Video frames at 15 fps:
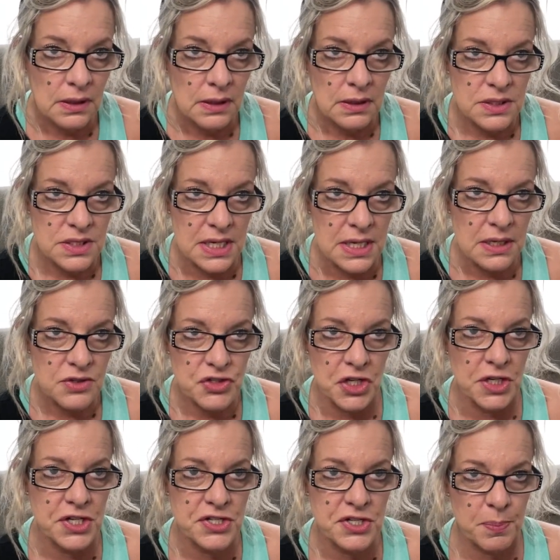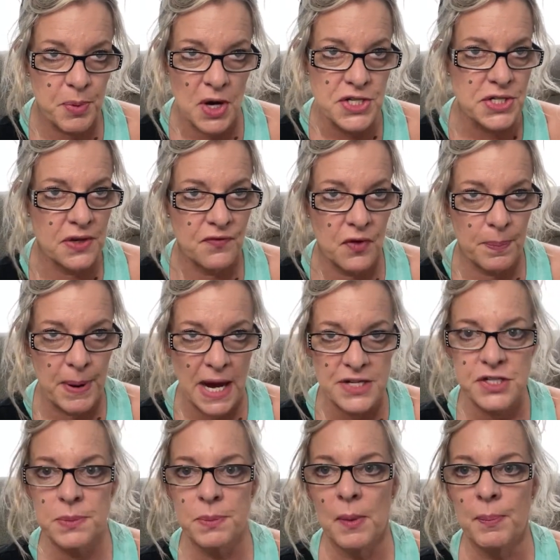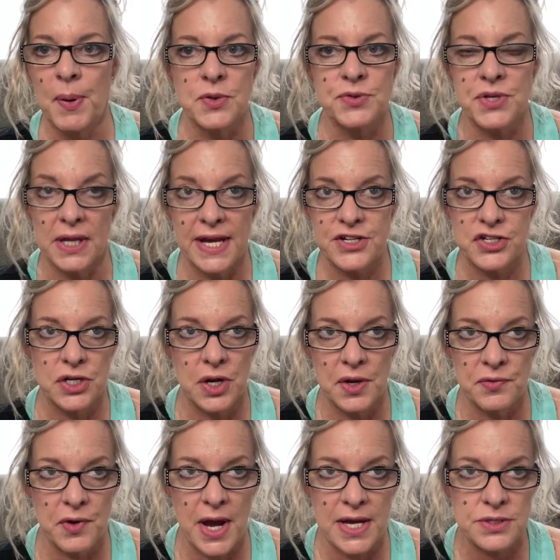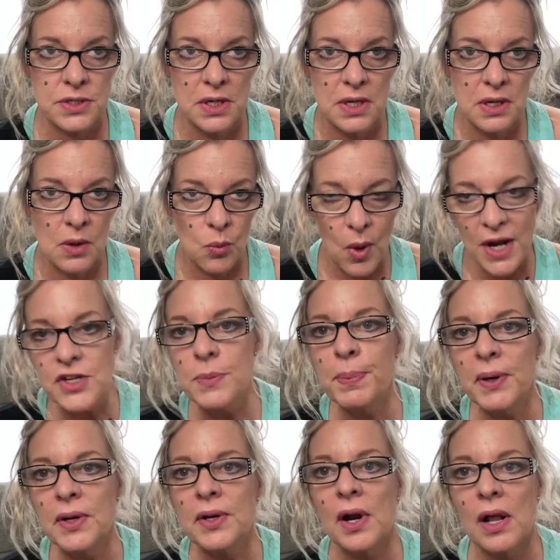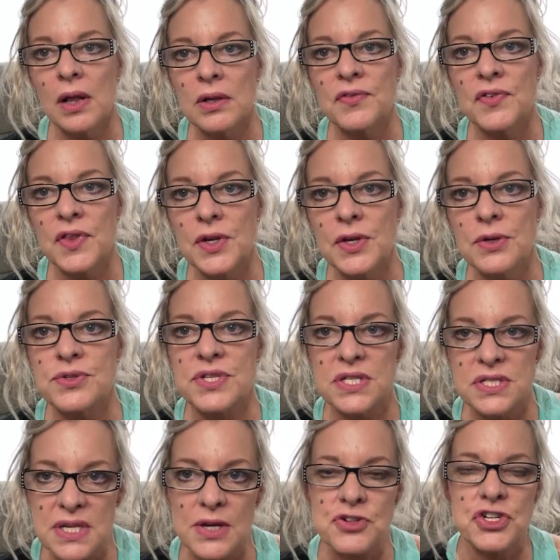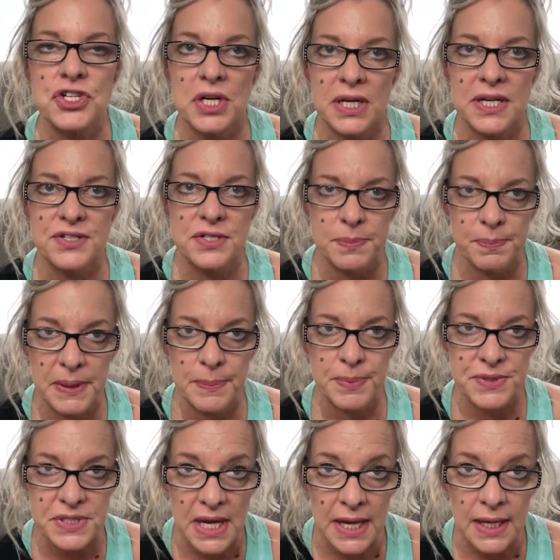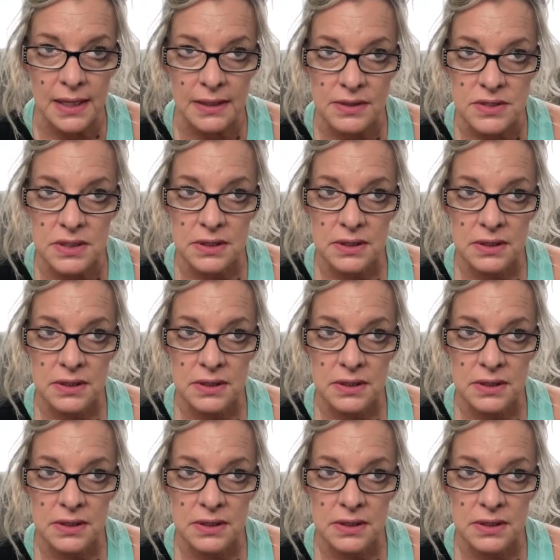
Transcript: See, cities are bracing for possible post-election unrest. Why are you putting it all over the news? This is how shit gets in people's heads.